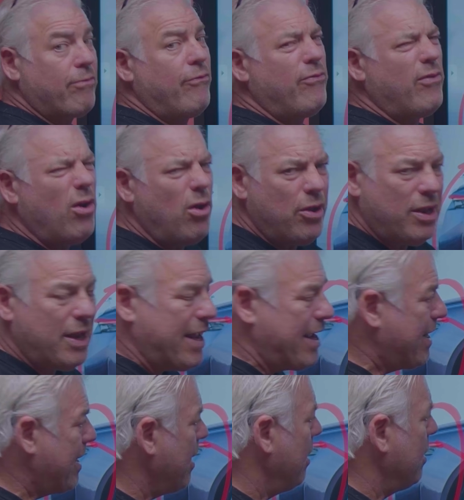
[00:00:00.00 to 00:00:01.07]
or
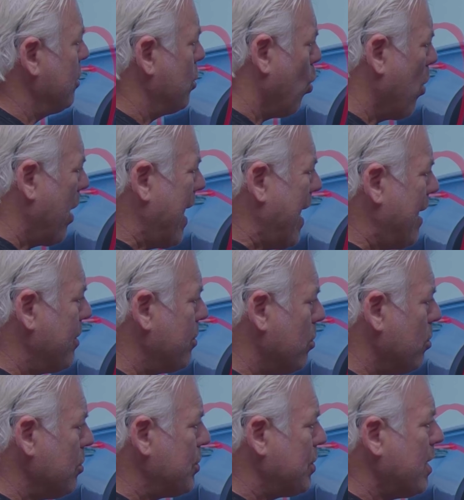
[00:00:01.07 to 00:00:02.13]
vault-like door
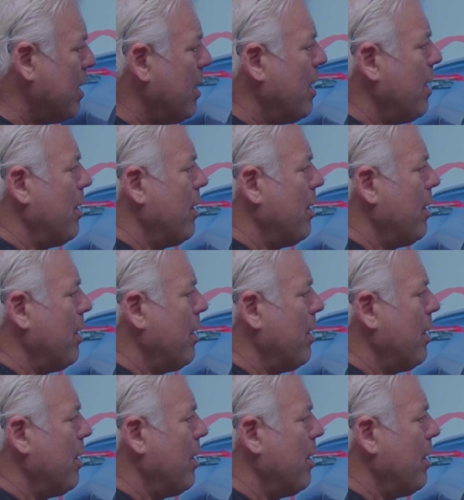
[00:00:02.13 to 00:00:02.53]
handles.